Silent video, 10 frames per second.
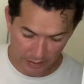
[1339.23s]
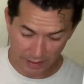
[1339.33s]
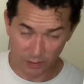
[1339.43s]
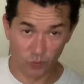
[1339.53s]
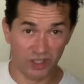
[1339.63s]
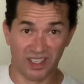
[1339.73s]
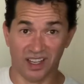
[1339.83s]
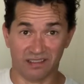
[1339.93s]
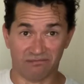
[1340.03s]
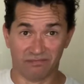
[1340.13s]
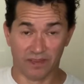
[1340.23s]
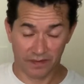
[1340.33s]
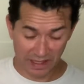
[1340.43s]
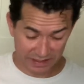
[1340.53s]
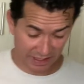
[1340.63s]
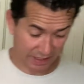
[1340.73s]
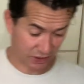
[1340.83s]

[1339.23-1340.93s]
And we're done. That's it.